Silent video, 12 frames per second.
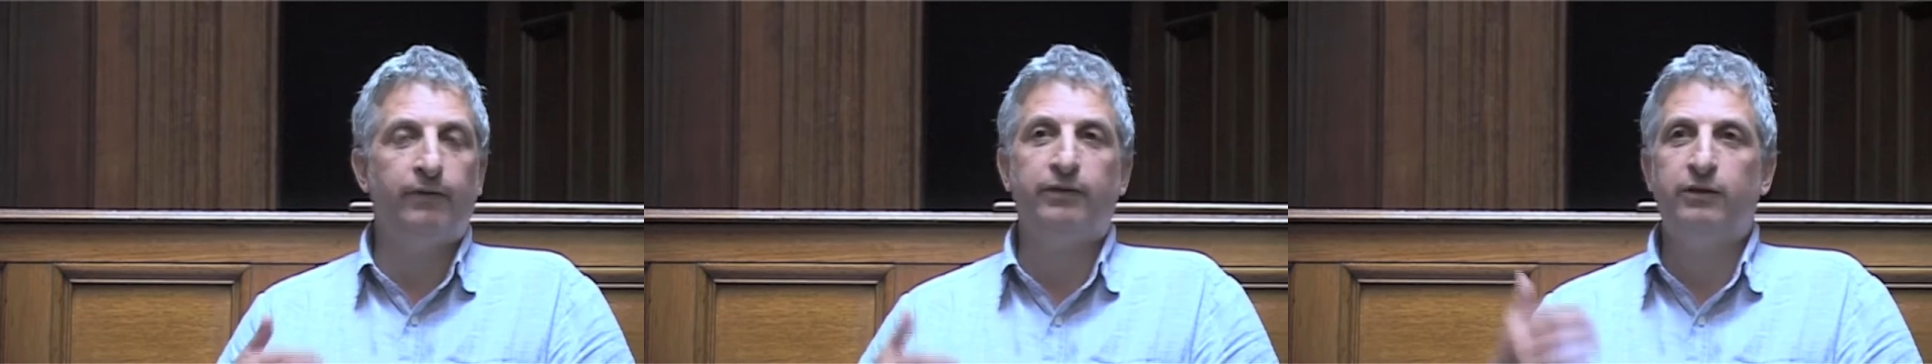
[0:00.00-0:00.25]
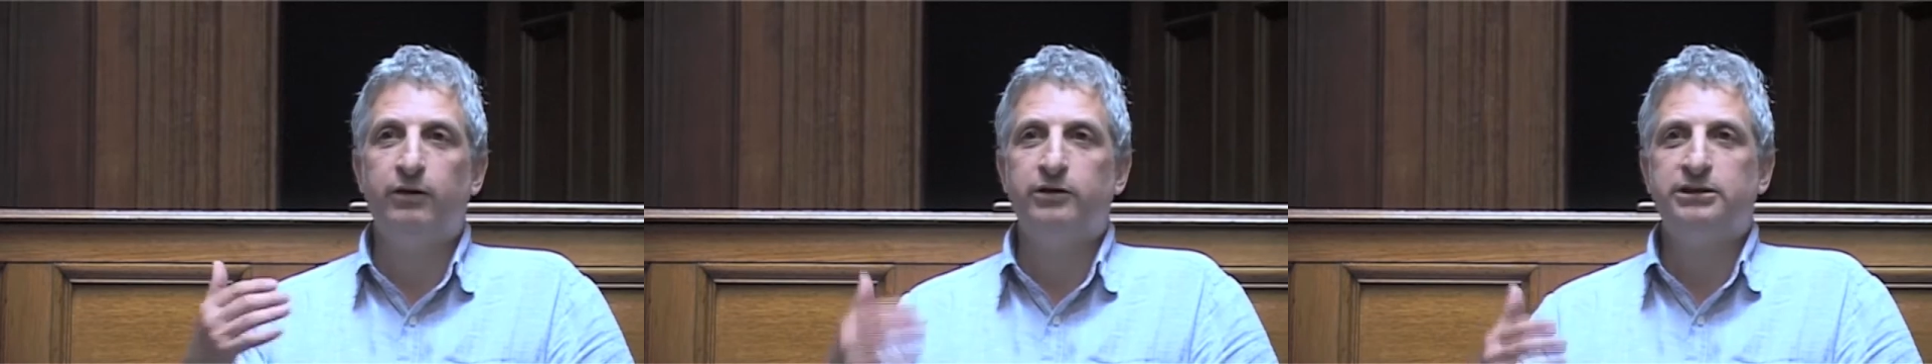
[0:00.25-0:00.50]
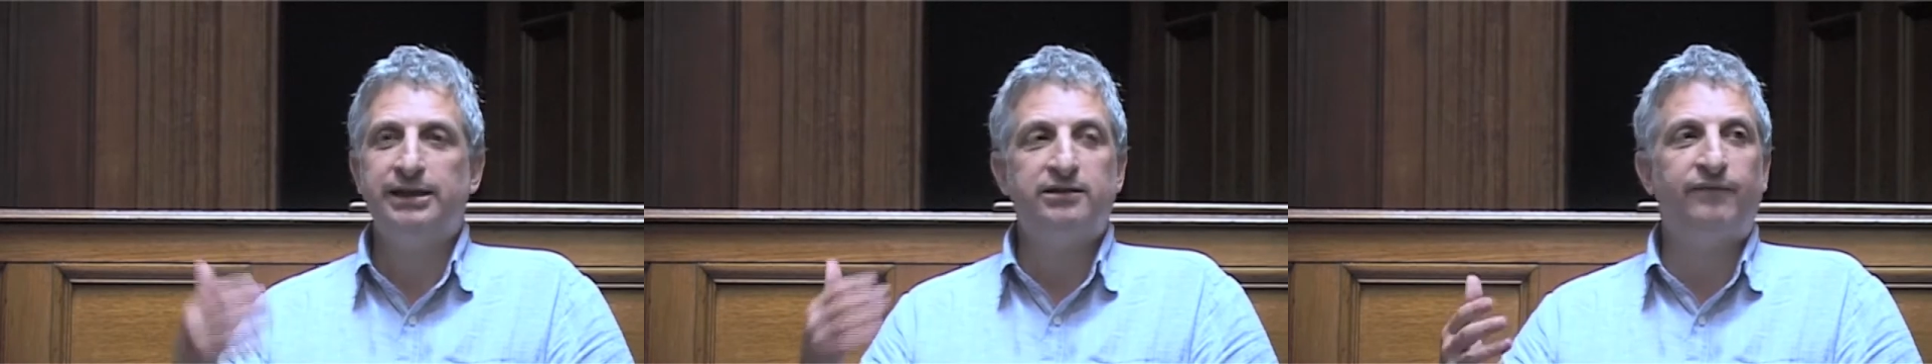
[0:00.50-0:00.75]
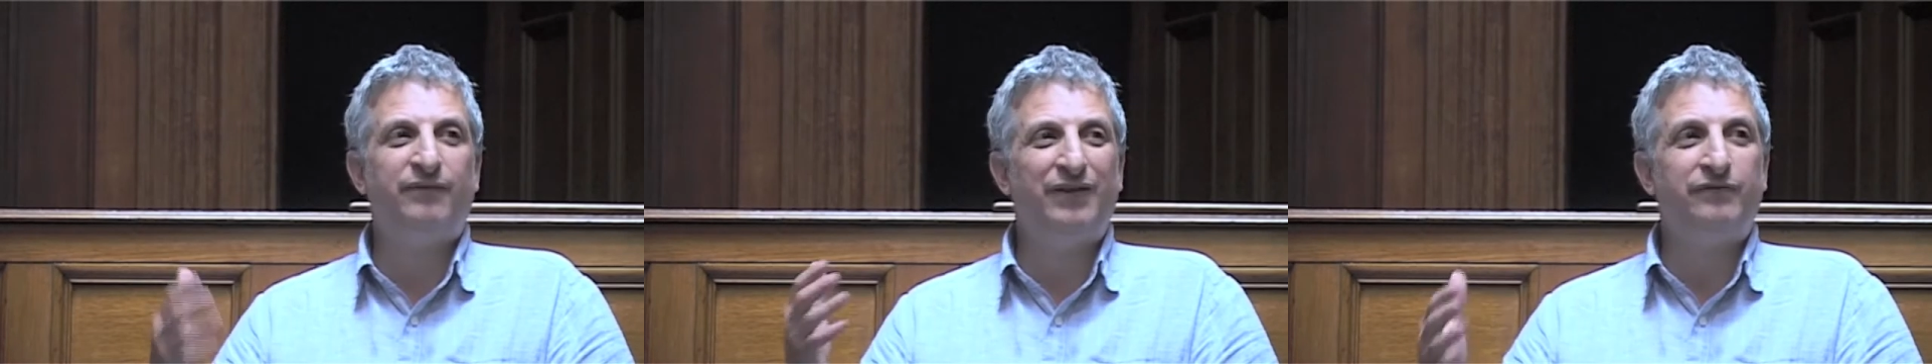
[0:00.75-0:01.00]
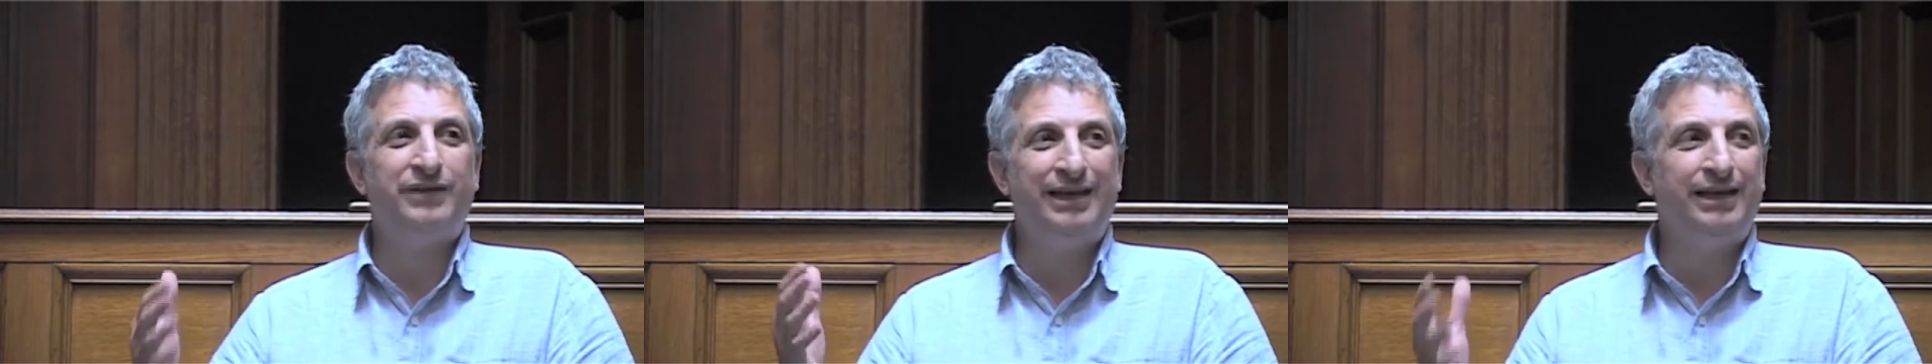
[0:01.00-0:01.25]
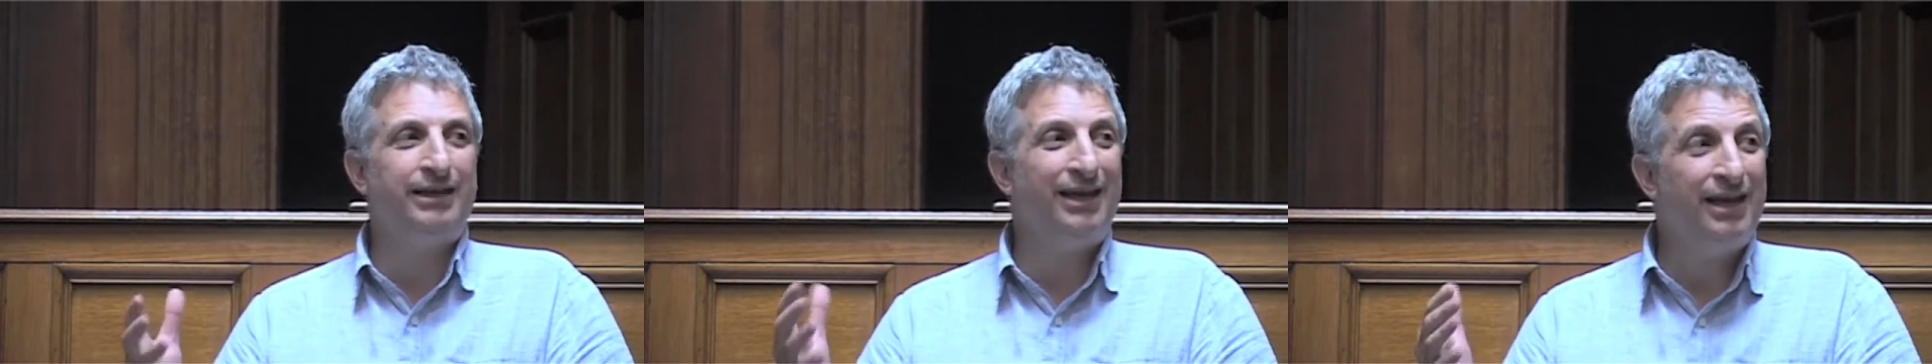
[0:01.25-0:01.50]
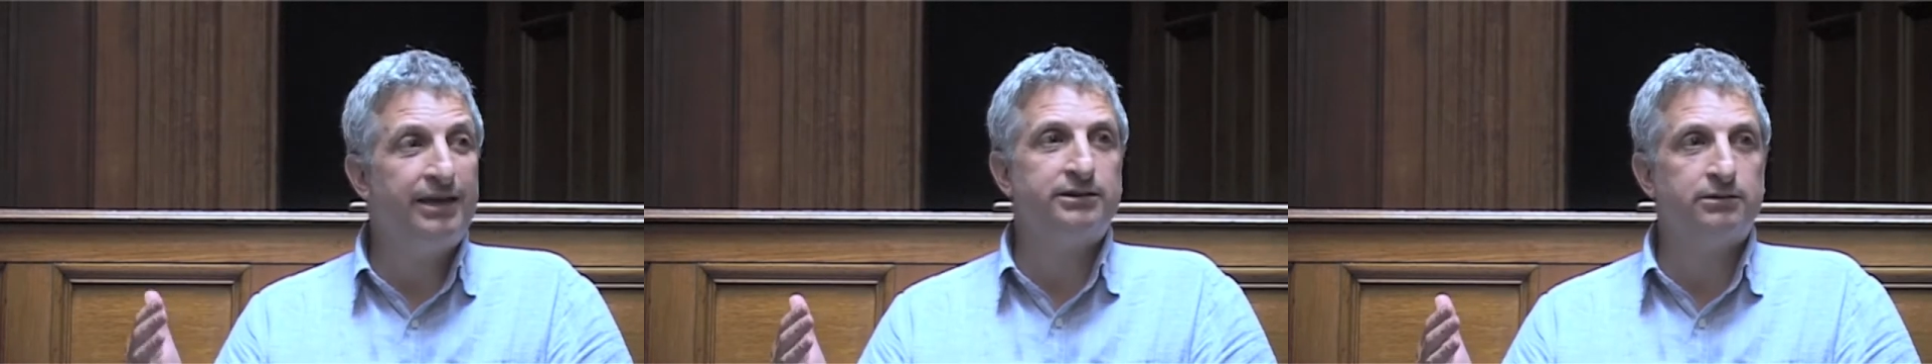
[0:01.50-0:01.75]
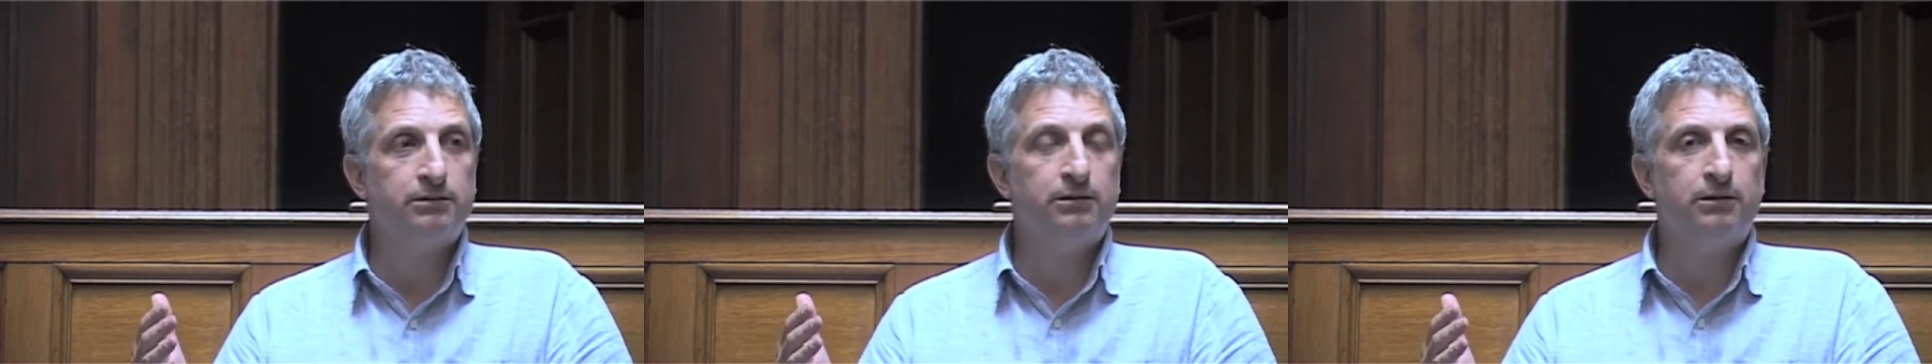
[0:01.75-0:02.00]
13 to 15
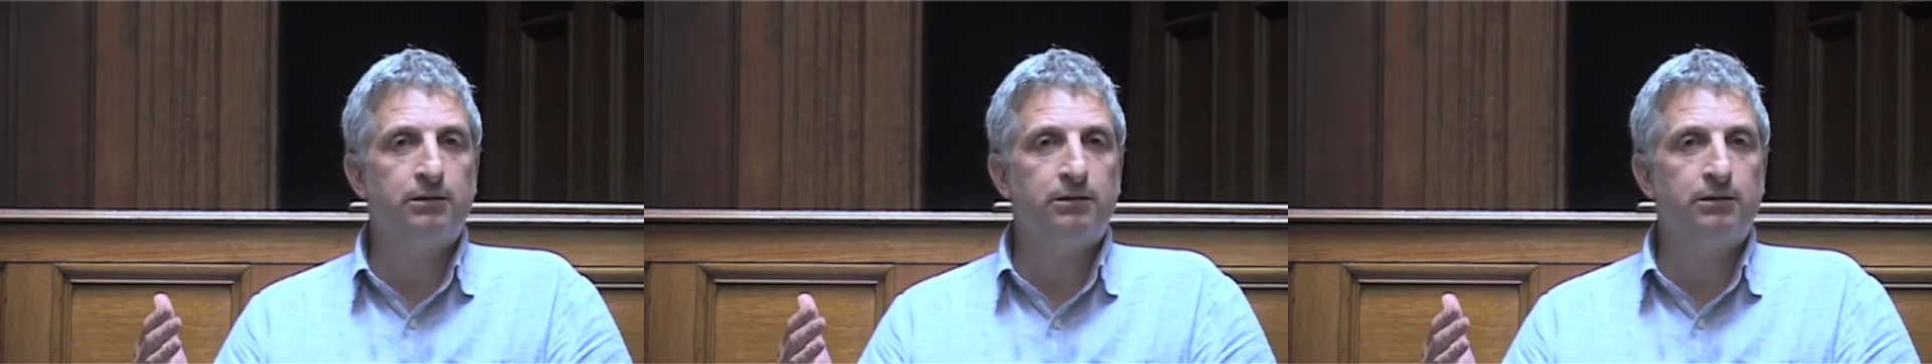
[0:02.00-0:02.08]
years.